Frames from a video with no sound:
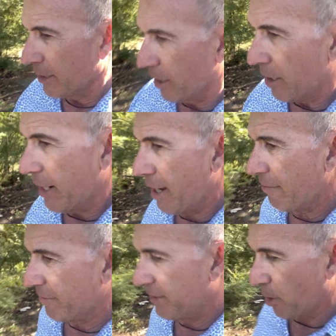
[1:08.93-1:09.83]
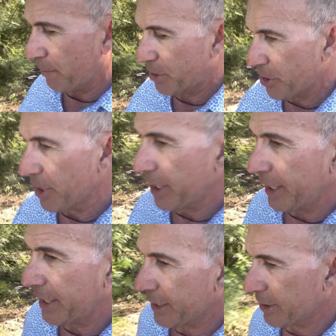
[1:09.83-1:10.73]
I have the
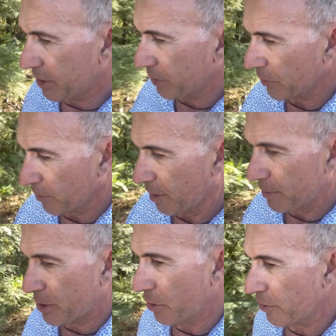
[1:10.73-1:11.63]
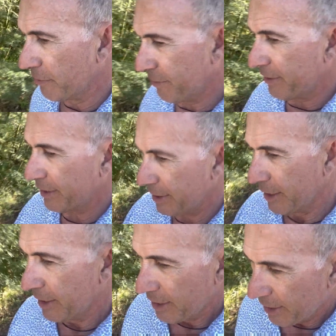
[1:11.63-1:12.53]
opportunity to observe
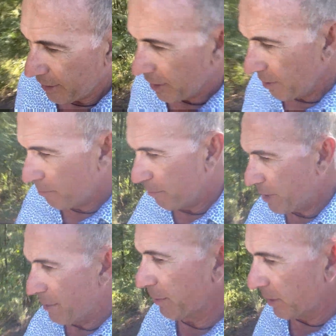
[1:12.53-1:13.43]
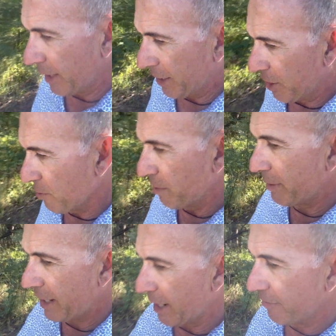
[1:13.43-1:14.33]
people and human
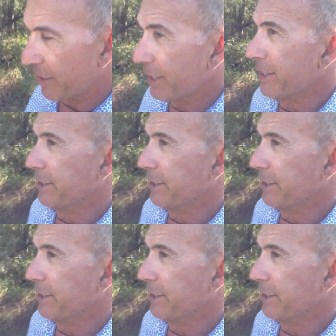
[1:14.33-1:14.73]
behaviour,